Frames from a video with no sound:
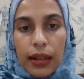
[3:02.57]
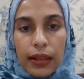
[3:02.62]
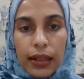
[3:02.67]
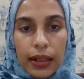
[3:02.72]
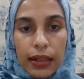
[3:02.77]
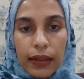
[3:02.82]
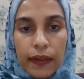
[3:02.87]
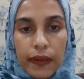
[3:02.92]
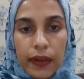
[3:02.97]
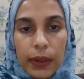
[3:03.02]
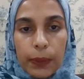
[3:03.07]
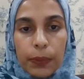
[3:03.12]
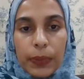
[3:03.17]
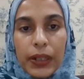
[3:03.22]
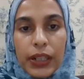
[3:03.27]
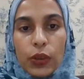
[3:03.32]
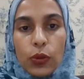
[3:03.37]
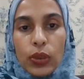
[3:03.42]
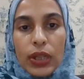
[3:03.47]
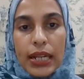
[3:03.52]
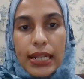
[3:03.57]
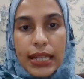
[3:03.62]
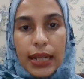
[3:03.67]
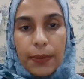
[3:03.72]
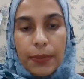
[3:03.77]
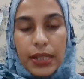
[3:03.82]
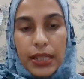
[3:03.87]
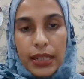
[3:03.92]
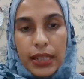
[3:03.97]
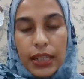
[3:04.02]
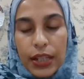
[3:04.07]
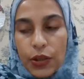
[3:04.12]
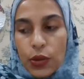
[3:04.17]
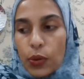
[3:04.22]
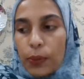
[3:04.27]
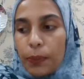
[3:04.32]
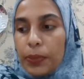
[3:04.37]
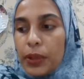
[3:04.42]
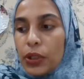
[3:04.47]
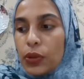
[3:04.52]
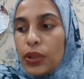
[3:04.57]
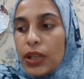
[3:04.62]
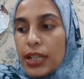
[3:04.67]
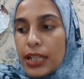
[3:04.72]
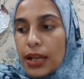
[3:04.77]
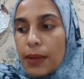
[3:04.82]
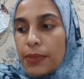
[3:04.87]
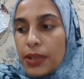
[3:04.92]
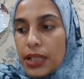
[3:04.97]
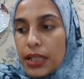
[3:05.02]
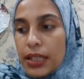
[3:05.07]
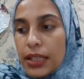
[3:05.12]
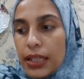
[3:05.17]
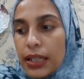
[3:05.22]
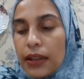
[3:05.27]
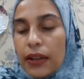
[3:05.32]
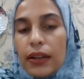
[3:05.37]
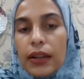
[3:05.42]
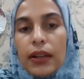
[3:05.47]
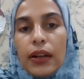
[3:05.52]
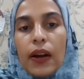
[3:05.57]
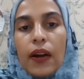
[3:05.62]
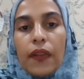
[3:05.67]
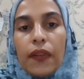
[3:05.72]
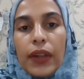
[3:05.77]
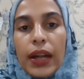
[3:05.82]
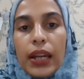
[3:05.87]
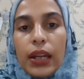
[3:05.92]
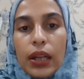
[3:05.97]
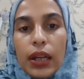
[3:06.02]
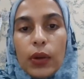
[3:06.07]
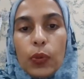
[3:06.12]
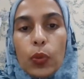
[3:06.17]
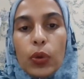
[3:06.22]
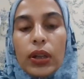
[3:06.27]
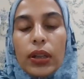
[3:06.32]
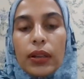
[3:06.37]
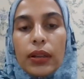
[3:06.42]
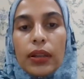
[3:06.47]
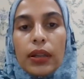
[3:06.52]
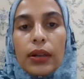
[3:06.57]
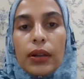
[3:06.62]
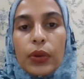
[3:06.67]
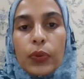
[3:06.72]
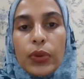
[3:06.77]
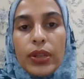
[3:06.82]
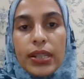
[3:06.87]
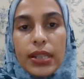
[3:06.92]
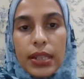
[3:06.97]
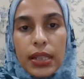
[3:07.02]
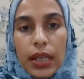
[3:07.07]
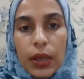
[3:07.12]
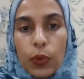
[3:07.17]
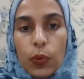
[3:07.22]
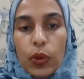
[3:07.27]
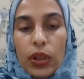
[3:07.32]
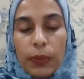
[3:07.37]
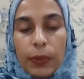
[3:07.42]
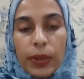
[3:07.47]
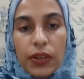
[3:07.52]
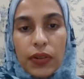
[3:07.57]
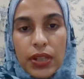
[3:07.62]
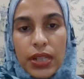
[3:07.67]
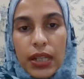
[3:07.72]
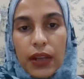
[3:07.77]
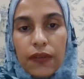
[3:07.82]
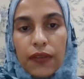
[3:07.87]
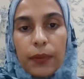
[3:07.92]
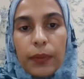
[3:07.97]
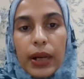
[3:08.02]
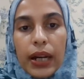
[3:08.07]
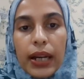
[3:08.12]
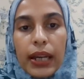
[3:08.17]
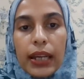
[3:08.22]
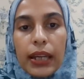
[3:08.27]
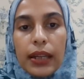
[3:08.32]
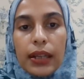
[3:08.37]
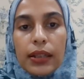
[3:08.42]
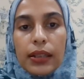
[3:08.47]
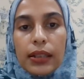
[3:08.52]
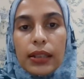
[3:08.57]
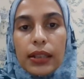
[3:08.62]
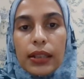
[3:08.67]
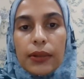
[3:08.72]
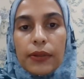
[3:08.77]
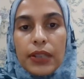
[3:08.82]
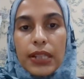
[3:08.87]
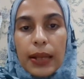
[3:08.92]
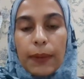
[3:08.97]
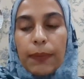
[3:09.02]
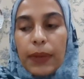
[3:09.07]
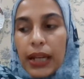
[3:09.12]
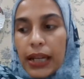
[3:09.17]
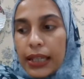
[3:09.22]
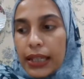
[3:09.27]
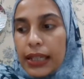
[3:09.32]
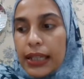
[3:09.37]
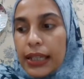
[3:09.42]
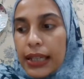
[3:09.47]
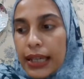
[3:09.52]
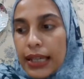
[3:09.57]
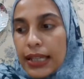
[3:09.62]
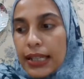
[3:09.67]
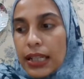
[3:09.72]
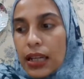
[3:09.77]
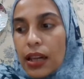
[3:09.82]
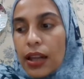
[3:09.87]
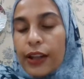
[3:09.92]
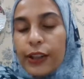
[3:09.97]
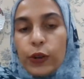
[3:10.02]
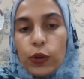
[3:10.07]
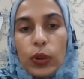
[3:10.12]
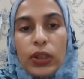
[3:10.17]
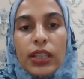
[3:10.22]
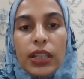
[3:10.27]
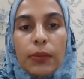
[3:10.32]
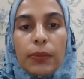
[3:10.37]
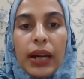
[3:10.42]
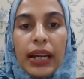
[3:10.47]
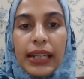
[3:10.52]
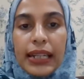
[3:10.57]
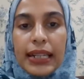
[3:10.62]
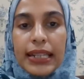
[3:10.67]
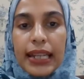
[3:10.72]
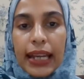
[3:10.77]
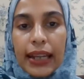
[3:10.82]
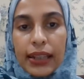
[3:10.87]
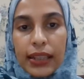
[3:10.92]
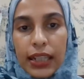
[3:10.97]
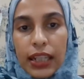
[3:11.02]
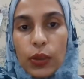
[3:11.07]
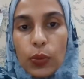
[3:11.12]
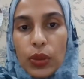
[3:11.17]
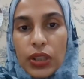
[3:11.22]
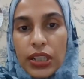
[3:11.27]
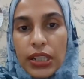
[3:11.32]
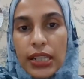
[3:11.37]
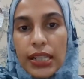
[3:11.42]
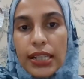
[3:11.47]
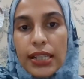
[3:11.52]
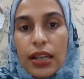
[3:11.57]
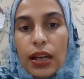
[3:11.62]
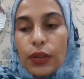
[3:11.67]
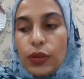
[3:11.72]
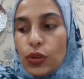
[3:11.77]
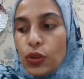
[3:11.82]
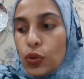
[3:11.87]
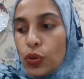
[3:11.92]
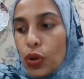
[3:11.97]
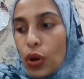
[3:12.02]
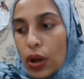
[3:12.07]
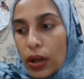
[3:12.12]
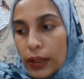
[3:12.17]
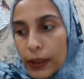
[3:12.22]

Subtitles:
calculate the per unit subsidy. So per unit subsidy that will be received by supplier is 20 minus 18, which is $2.